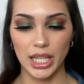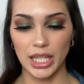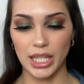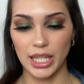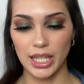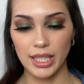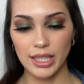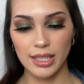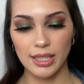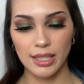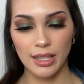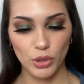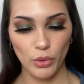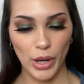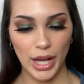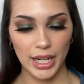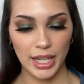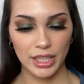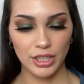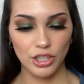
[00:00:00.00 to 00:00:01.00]
in it. So
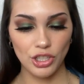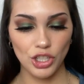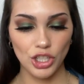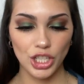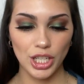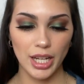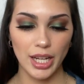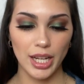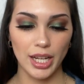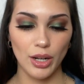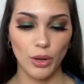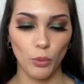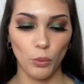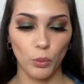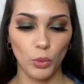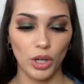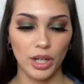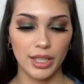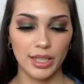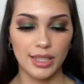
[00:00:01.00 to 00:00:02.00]
I got the shade
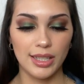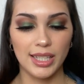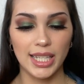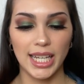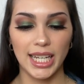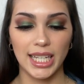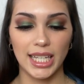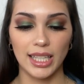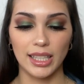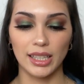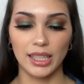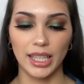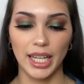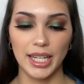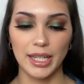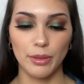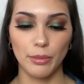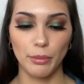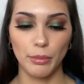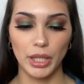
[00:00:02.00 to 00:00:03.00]
110
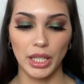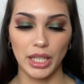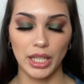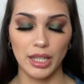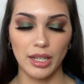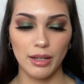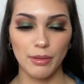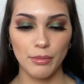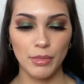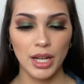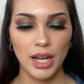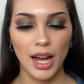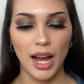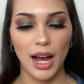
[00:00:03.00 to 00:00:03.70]
Light Medium.